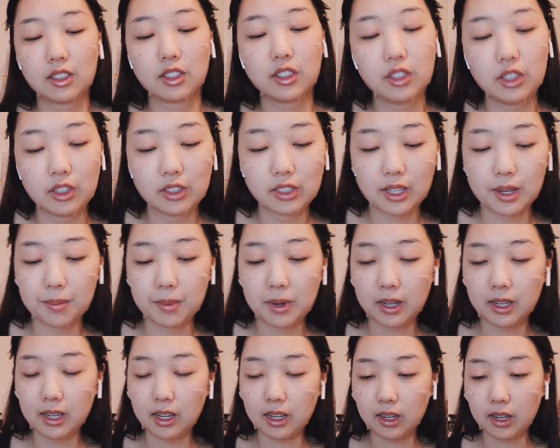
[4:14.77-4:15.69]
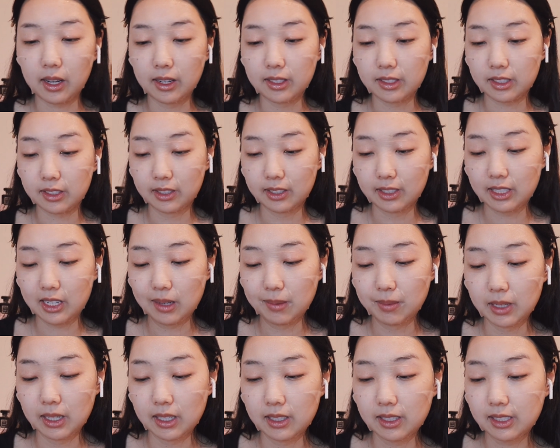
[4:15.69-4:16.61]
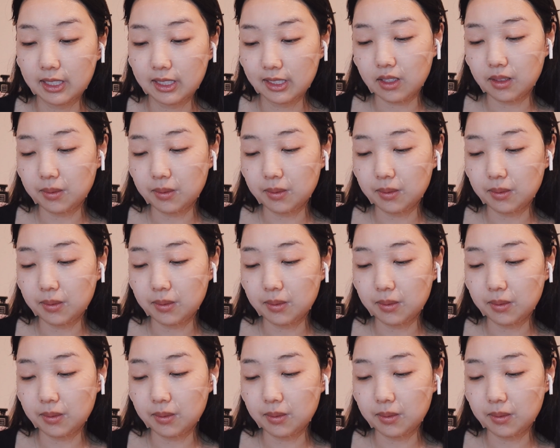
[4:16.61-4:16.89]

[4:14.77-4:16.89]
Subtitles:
who knows how many I can answer in 10 minutes.